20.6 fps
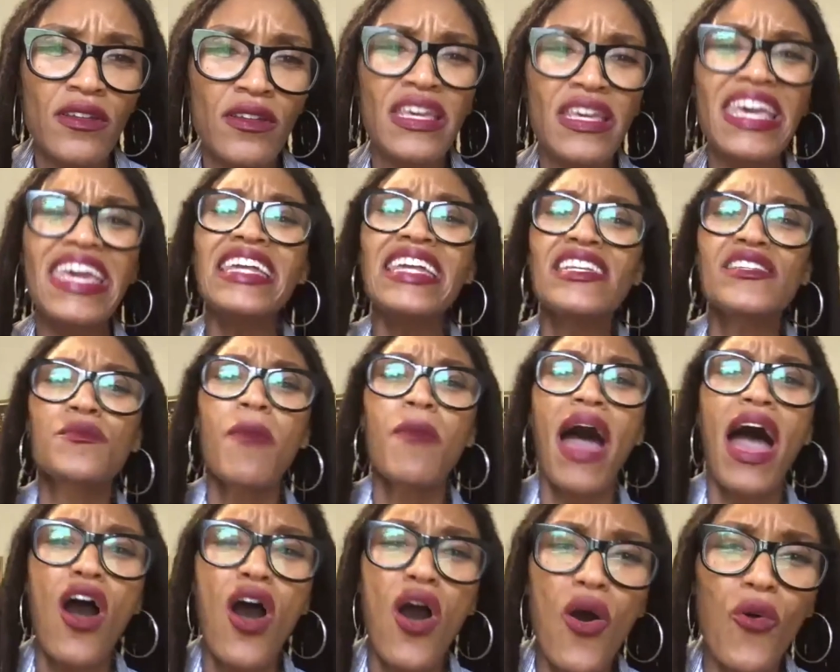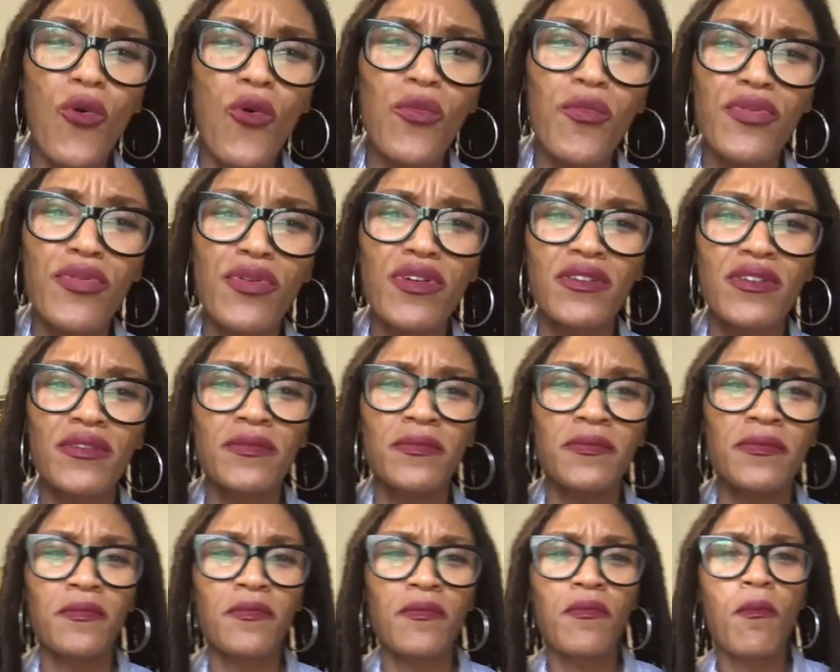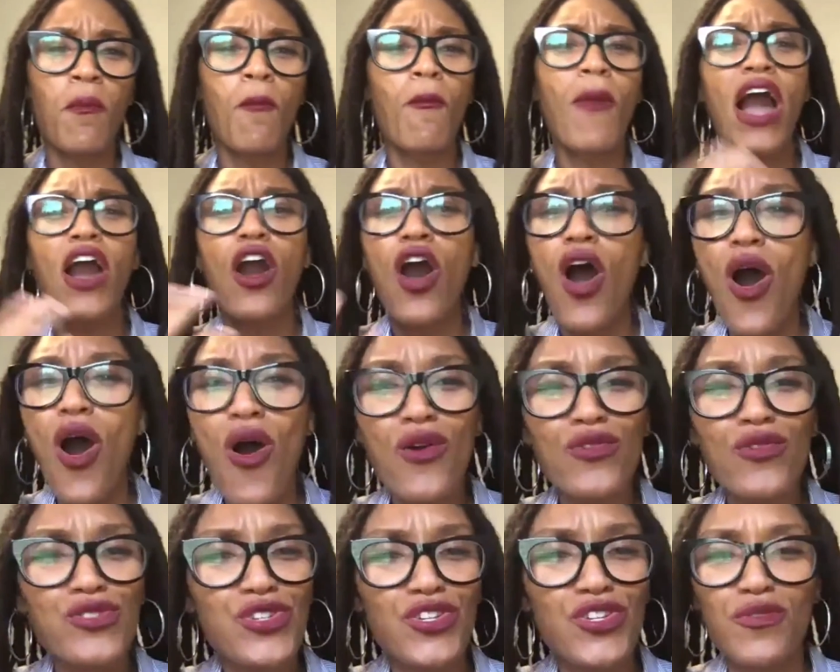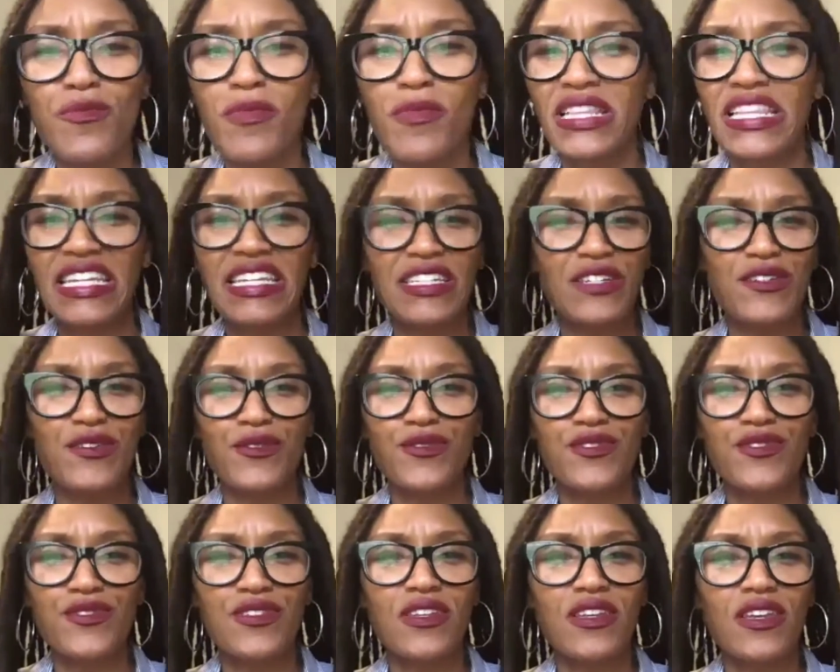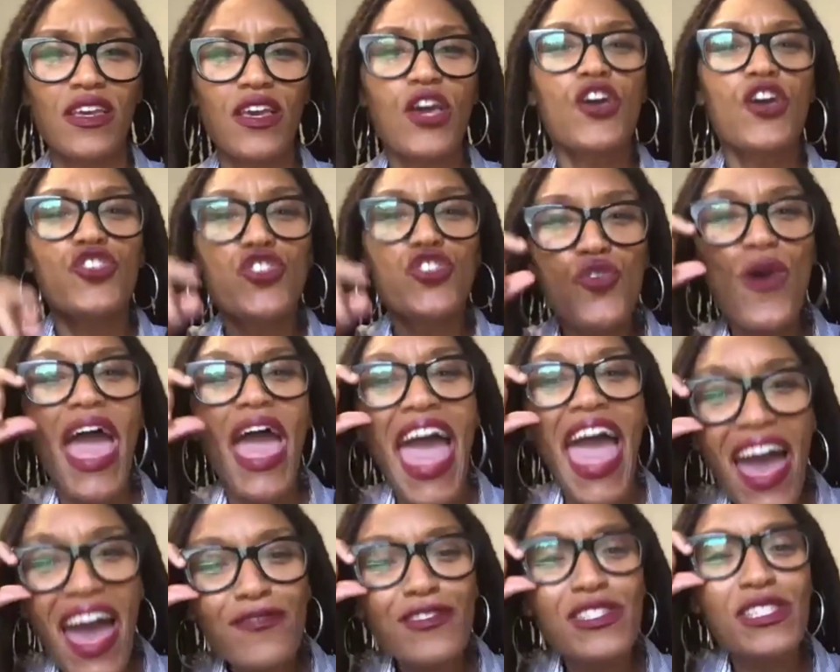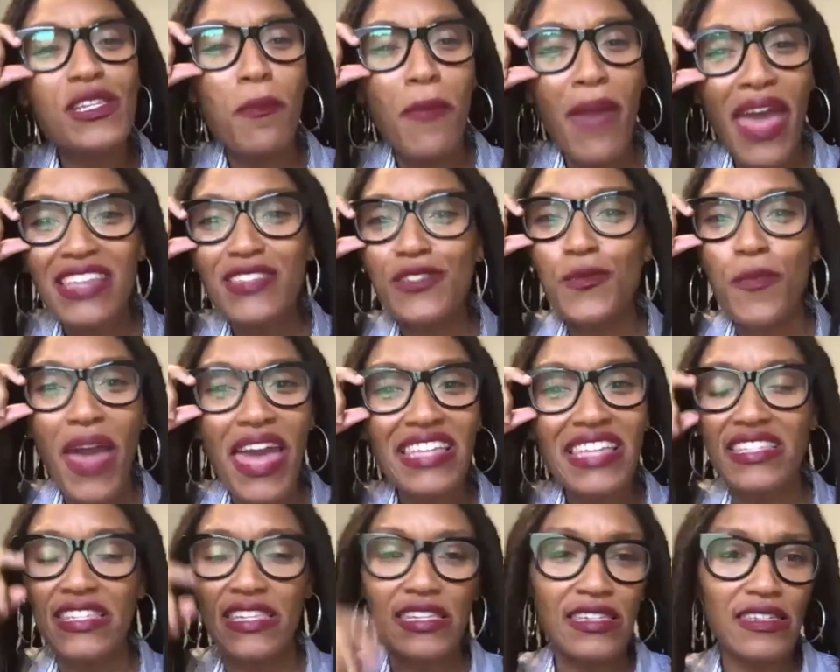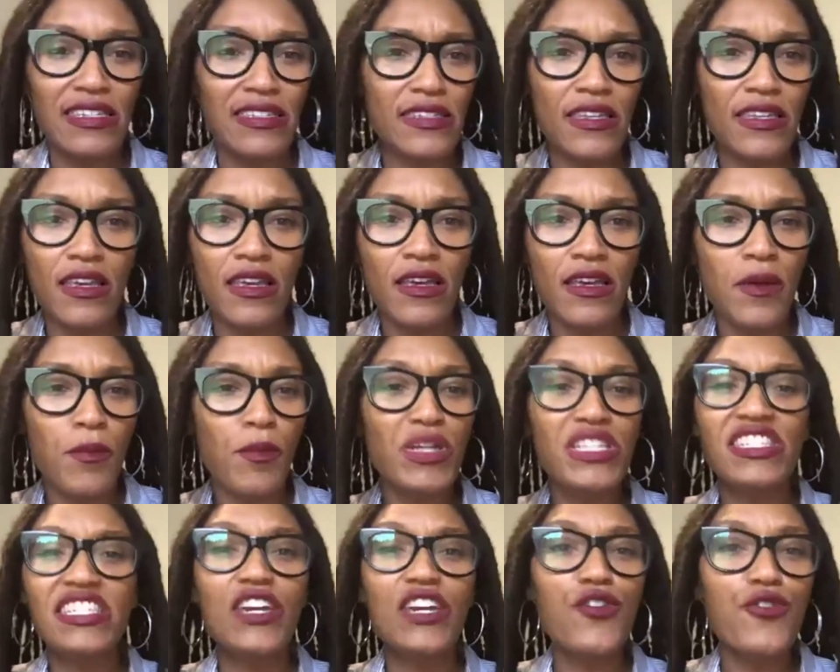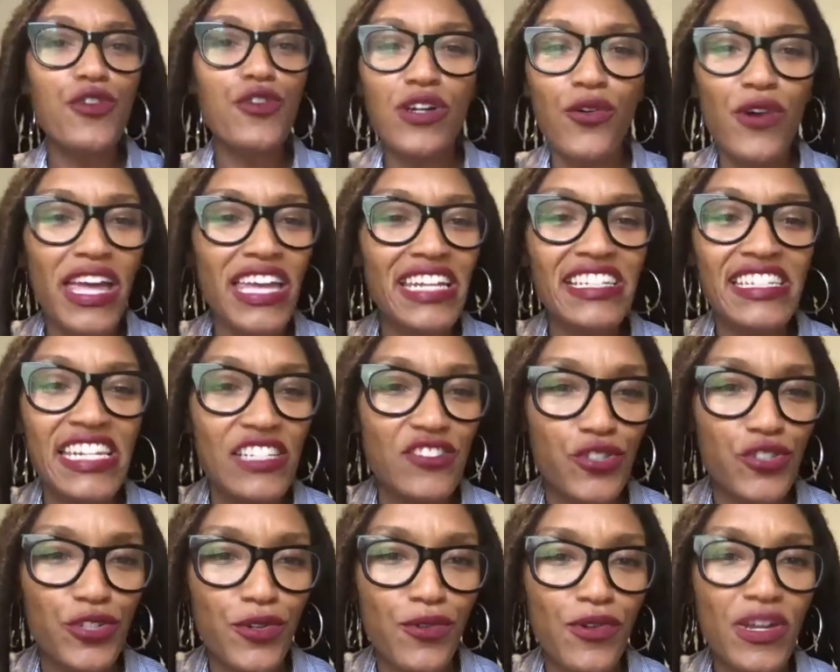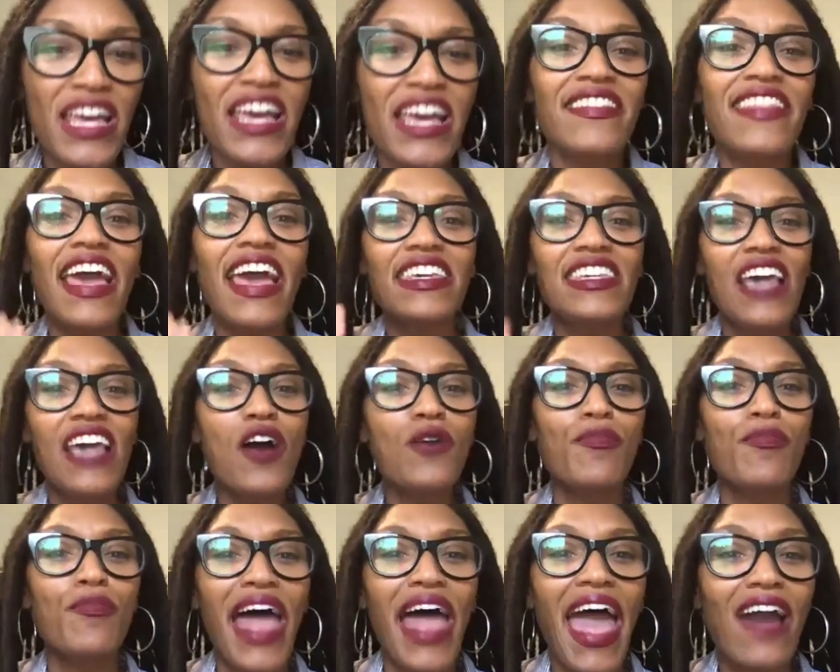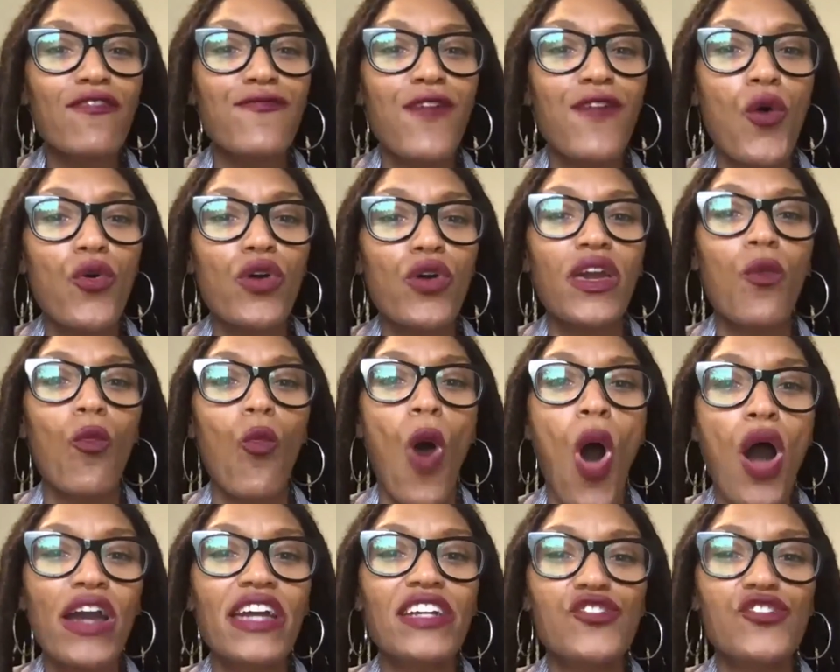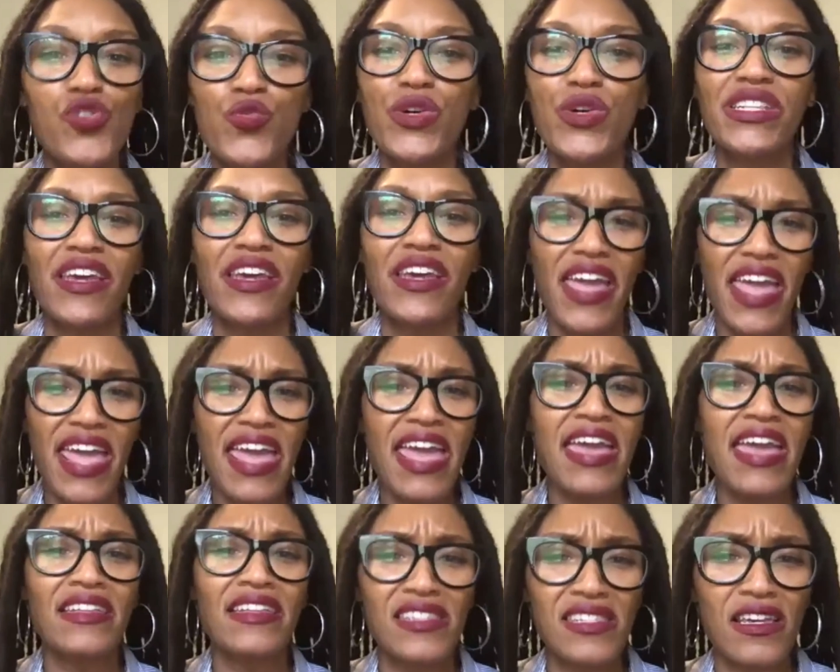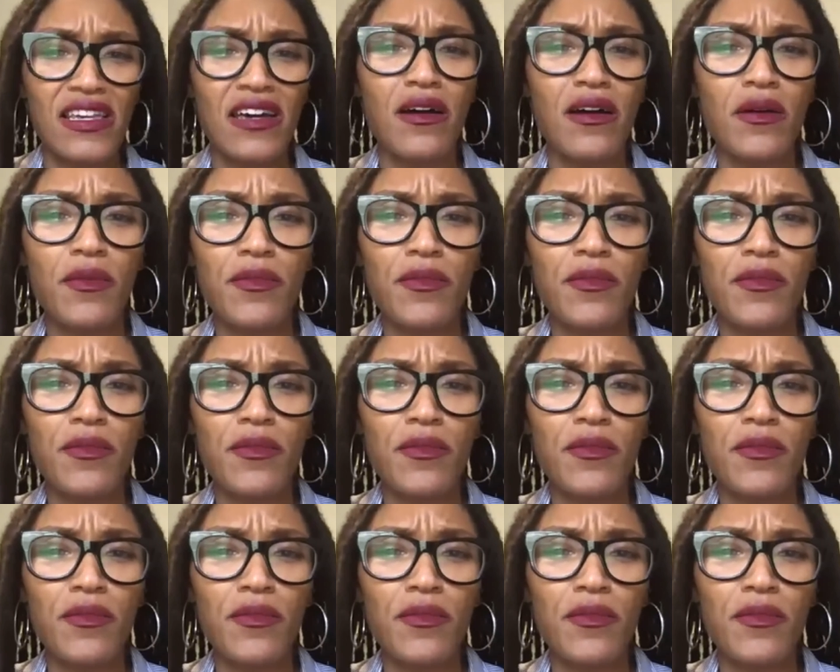It is my hope, my call to you millennials. You have to make spaces, material and digital, that young Black folk can walk into with their heads up,